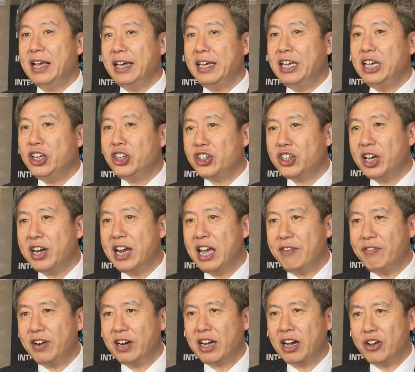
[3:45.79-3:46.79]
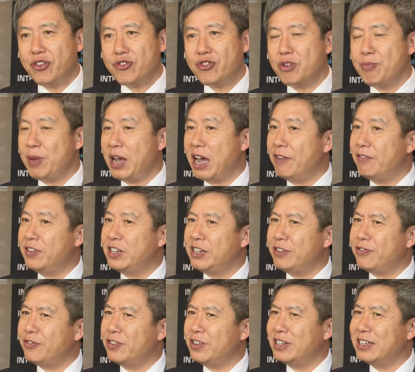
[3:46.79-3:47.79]
Each and every country may have
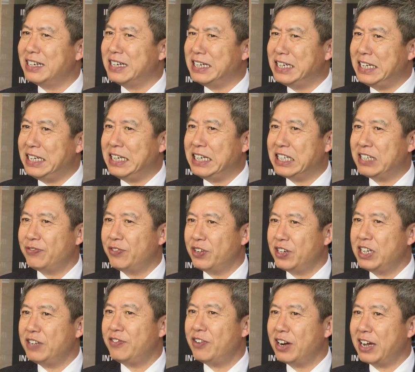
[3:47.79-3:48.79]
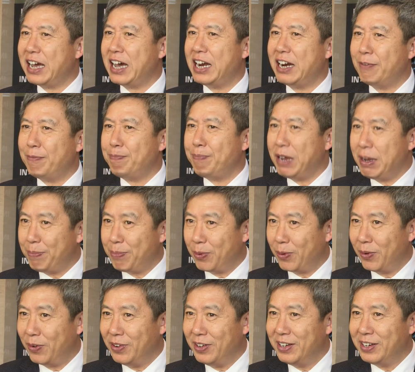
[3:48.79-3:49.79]
different needs for different kind of
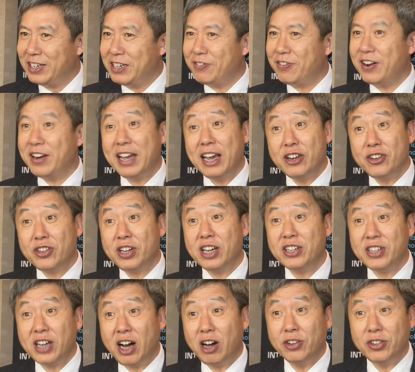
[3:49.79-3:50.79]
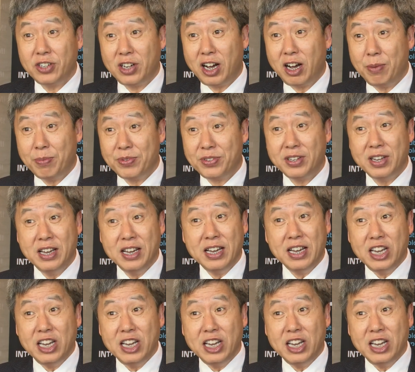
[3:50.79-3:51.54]
people, different education outcomes.